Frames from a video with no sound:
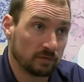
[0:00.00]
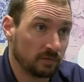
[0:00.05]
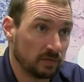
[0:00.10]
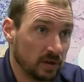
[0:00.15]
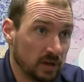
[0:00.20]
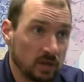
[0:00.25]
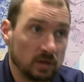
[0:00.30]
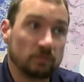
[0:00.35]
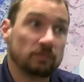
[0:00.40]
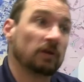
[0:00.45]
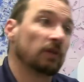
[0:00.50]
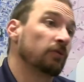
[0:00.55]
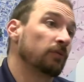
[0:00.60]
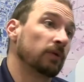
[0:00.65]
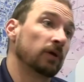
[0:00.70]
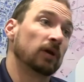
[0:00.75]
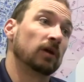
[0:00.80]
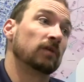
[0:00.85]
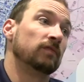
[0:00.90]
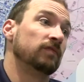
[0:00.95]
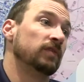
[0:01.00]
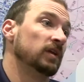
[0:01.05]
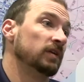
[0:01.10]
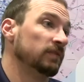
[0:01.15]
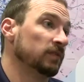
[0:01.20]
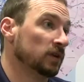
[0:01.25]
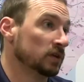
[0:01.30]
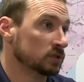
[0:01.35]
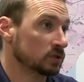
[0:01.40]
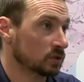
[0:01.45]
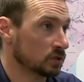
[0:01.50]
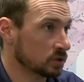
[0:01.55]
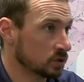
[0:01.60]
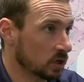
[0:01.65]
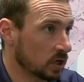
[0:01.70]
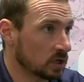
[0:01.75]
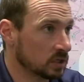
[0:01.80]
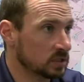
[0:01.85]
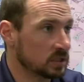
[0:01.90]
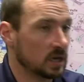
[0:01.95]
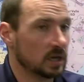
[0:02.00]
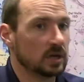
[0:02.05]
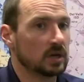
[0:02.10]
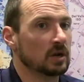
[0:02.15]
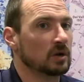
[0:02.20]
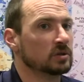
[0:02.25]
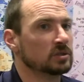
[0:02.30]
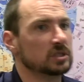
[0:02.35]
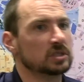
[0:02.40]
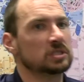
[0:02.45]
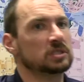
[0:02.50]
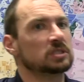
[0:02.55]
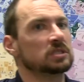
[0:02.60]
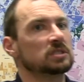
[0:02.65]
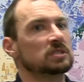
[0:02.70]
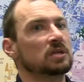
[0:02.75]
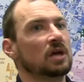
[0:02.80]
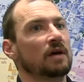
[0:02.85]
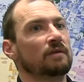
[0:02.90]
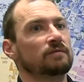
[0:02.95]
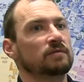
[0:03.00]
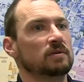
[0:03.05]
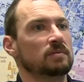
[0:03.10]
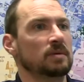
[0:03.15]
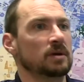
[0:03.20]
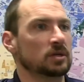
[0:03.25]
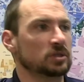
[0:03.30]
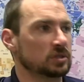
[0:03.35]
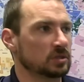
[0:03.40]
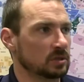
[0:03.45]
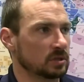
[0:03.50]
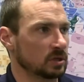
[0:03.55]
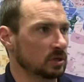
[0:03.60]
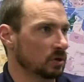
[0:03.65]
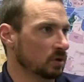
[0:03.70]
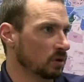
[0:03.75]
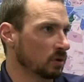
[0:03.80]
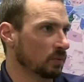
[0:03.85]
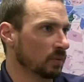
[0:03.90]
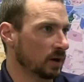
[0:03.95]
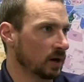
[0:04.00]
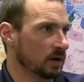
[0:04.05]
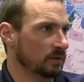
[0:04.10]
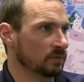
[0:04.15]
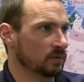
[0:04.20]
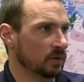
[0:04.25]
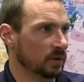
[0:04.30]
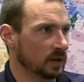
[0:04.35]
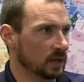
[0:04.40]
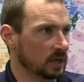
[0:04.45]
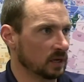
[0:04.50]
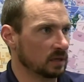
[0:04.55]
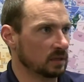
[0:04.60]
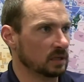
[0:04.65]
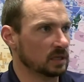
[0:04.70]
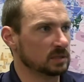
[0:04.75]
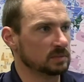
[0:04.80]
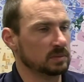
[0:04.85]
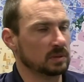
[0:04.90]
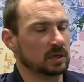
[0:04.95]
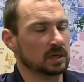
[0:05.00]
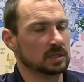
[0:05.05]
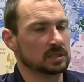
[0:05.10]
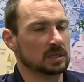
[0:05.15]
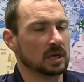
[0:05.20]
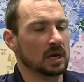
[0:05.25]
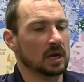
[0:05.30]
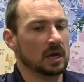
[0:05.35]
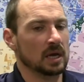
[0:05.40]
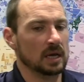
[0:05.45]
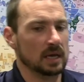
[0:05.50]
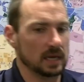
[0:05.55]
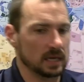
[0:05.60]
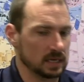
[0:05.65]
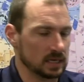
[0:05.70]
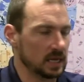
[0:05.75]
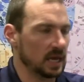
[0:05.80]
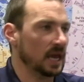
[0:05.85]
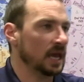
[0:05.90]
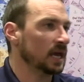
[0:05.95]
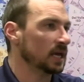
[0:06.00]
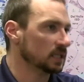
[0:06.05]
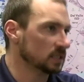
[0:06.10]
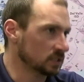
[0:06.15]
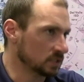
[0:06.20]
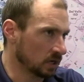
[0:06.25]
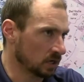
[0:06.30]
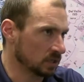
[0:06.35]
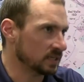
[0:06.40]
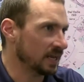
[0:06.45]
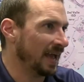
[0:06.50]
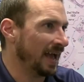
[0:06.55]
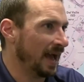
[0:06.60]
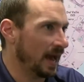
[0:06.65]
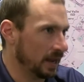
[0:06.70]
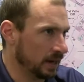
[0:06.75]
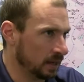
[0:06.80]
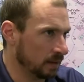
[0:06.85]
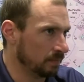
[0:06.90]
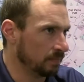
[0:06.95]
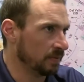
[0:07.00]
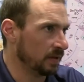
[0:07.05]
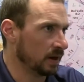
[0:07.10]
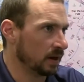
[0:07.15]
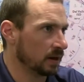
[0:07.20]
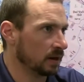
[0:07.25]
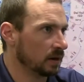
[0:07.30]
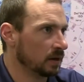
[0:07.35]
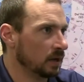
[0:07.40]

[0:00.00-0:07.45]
feet, you've got 300 feet of additional charge there. It's just stuff to make sure that you're aware of going into this because it can start to add up there.